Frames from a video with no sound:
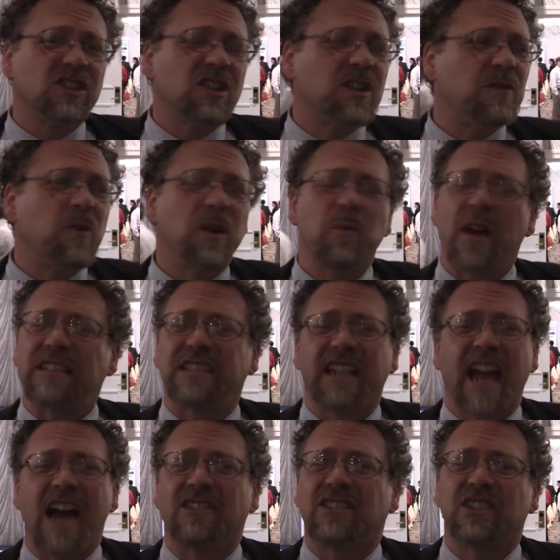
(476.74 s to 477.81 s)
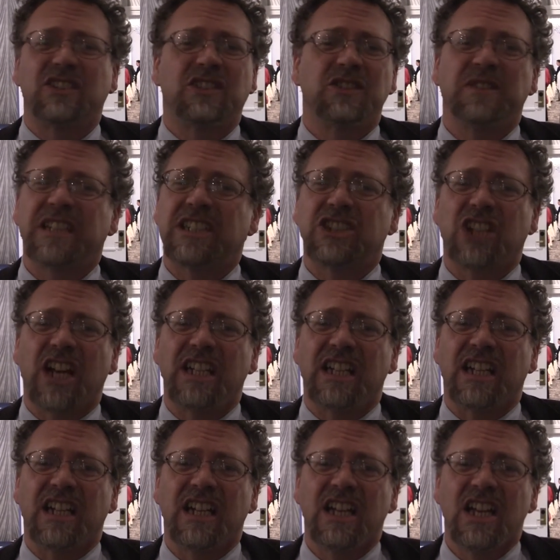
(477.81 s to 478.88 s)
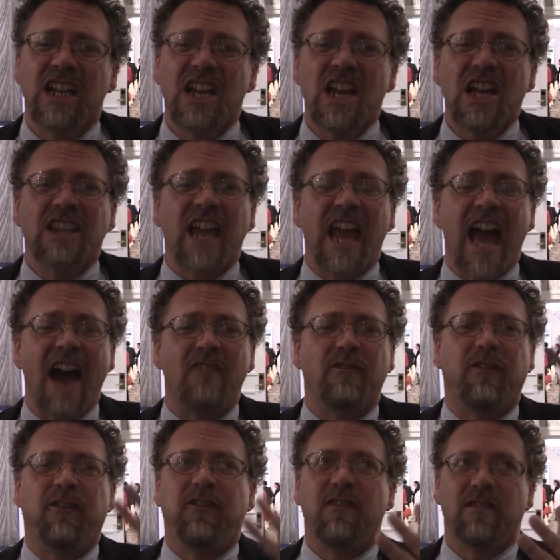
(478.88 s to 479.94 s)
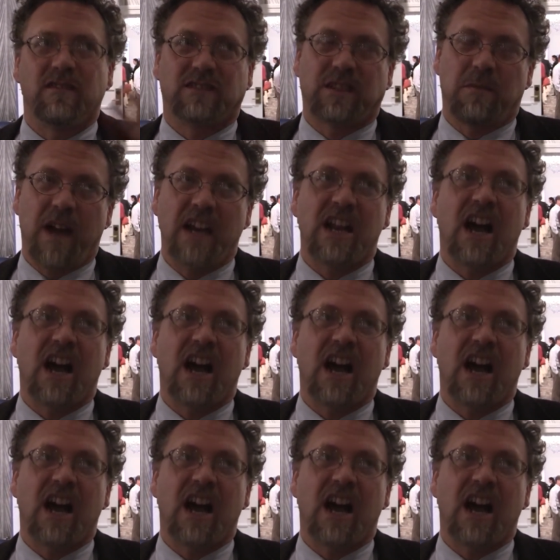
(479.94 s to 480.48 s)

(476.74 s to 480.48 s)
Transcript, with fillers: Look at what Westinghouse is doing in China. They have, to my